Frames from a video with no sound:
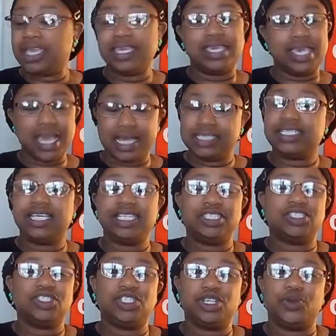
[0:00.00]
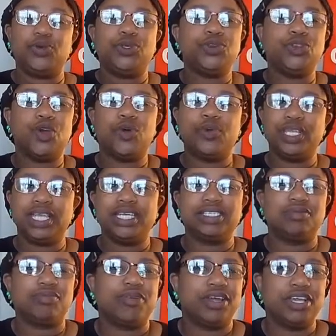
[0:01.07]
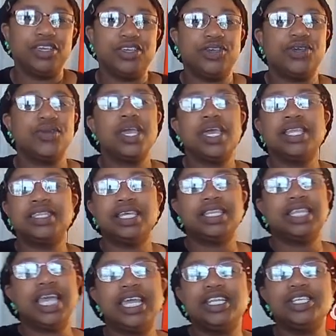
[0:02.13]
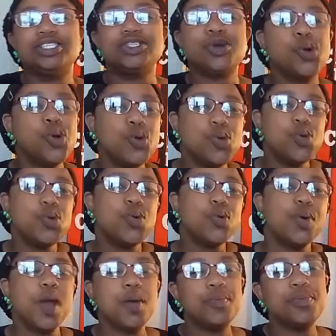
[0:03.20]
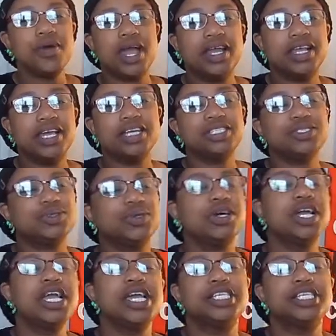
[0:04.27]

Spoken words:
Yes, ladies and gentlemen, you know we like to bring you the latest cool products or